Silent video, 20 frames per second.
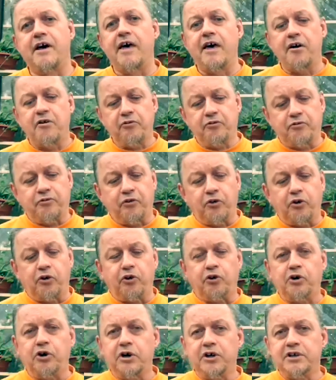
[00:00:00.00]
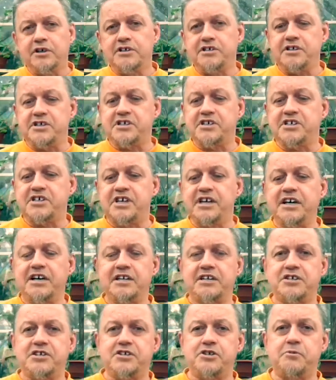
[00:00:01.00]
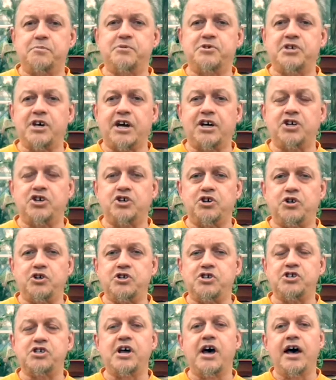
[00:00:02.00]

4 distinct subsections,